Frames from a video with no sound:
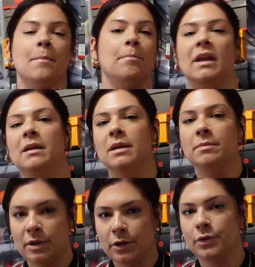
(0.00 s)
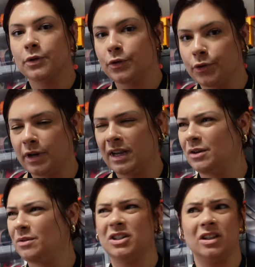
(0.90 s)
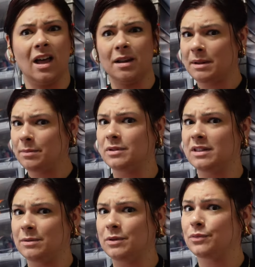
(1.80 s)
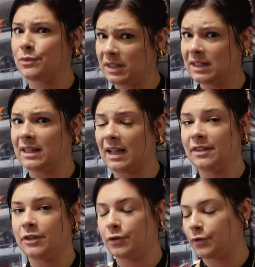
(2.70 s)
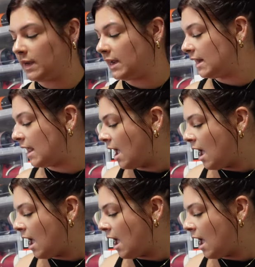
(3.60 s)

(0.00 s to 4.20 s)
baby puke green, which a lot of people seem to really like the green.